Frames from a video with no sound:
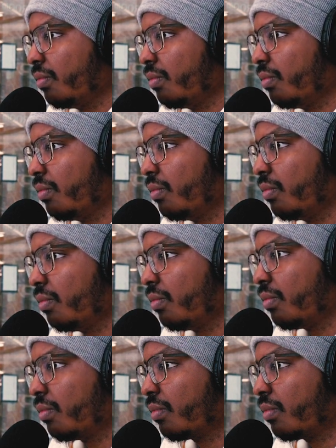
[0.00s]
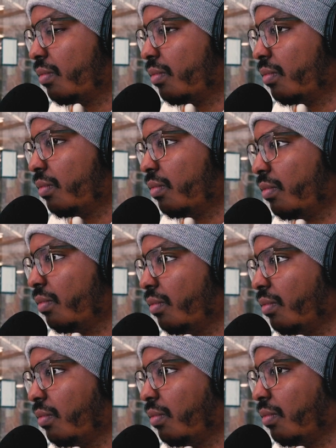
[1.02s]

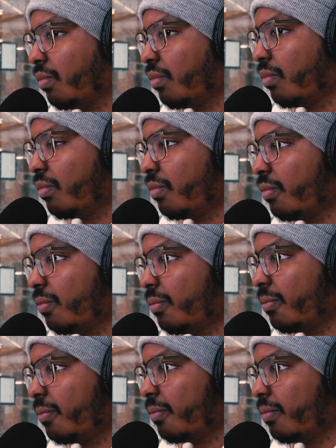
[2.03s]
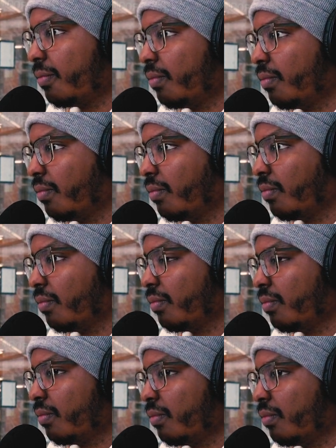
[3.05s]

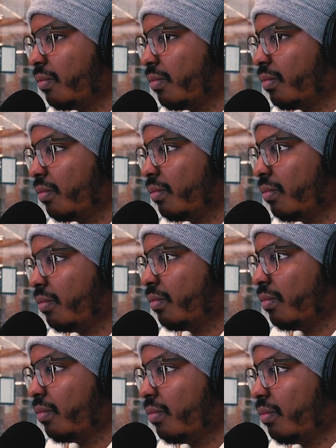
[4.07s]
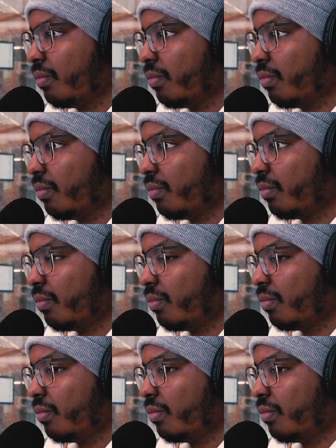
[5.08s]
(not speaking)